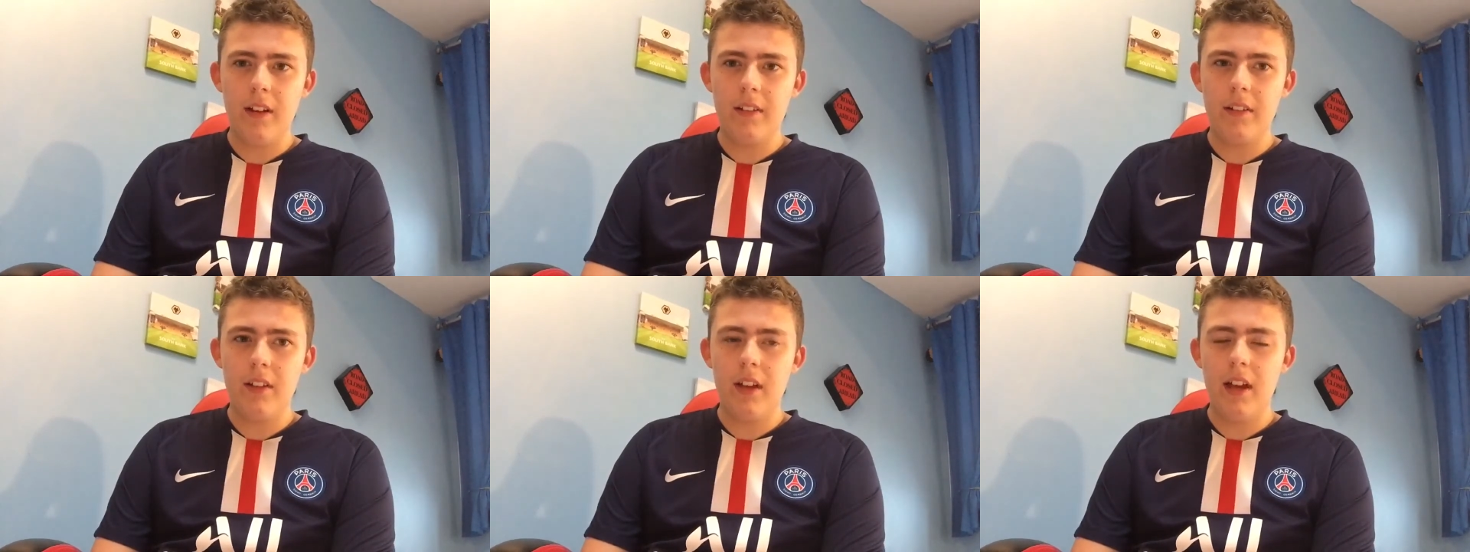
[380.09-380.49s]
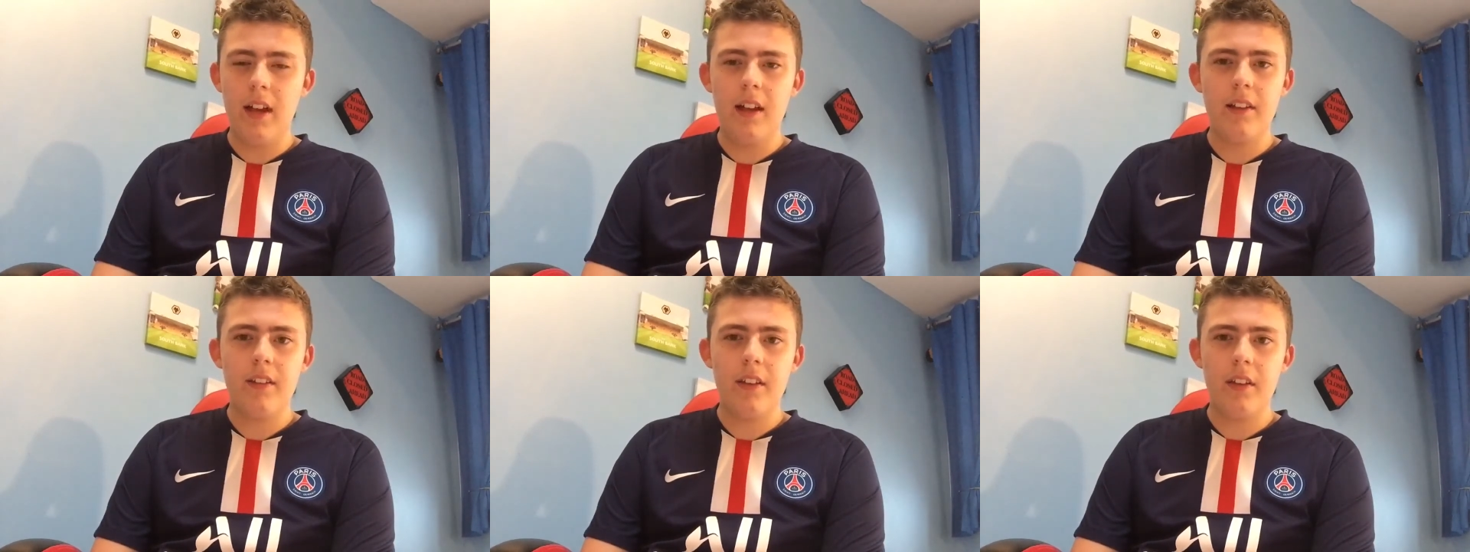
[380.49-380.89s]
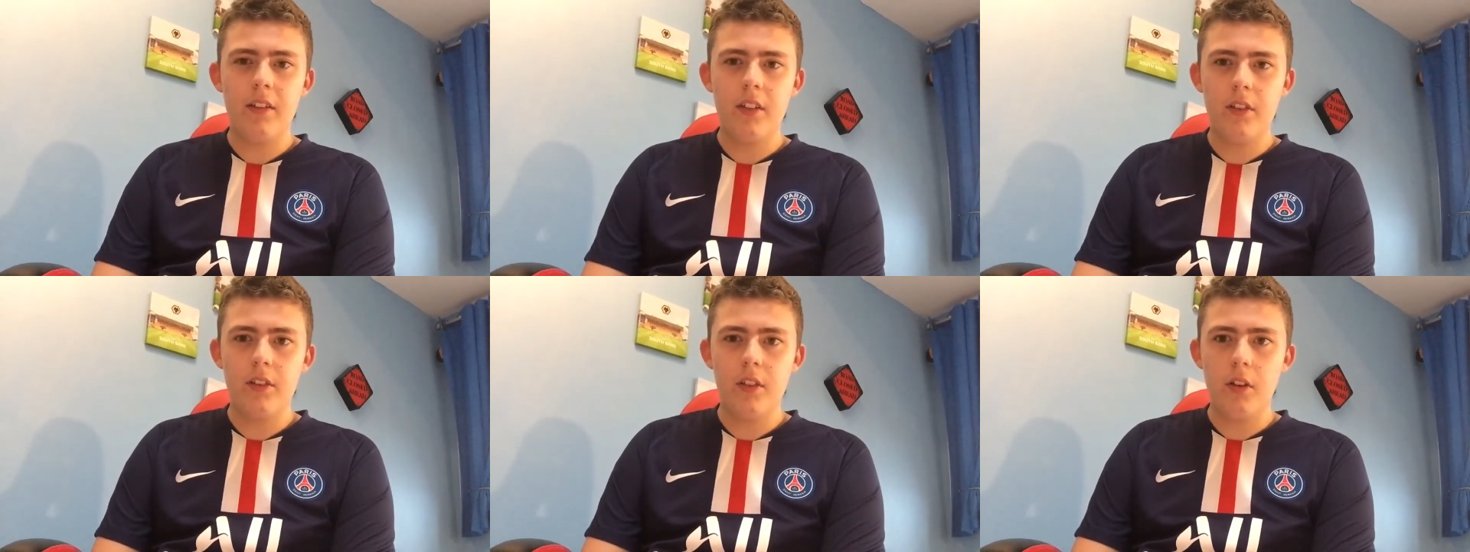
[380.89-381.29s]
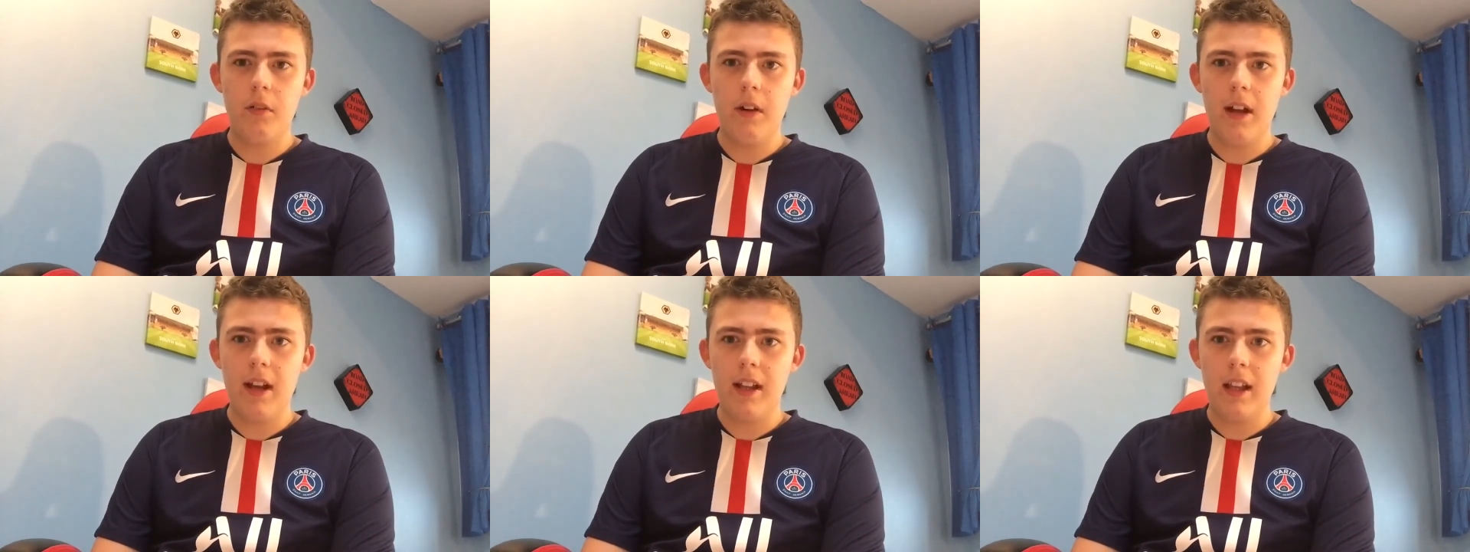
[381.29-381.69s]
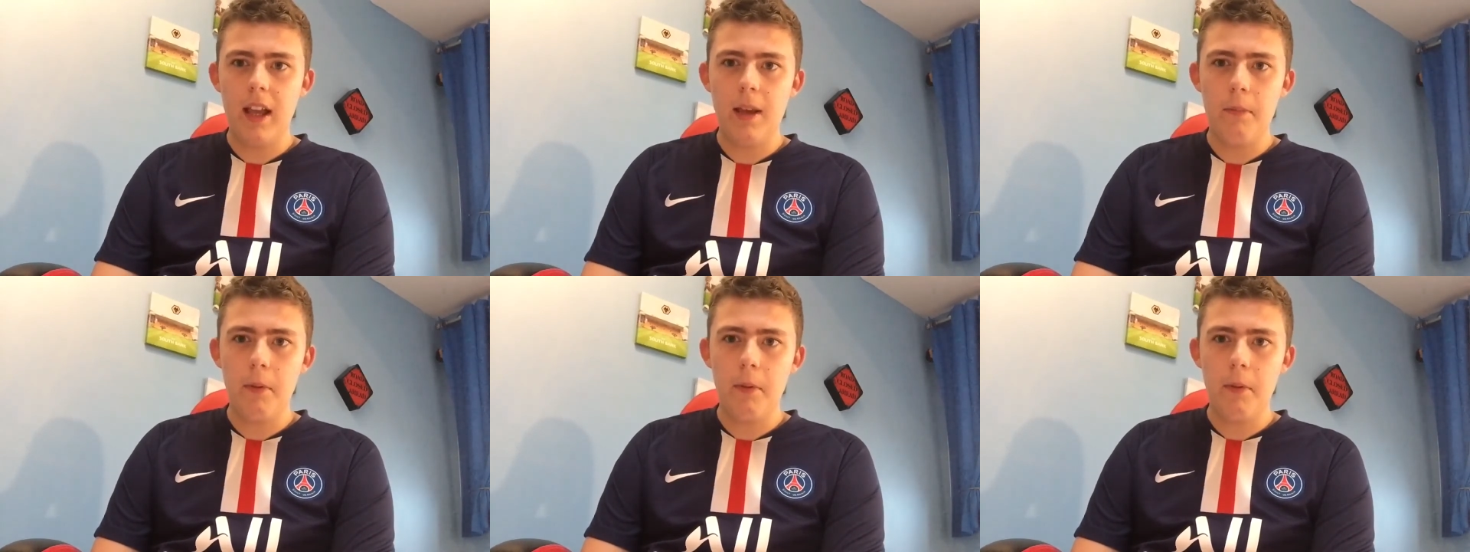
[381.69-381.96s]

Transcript: and and they should do really,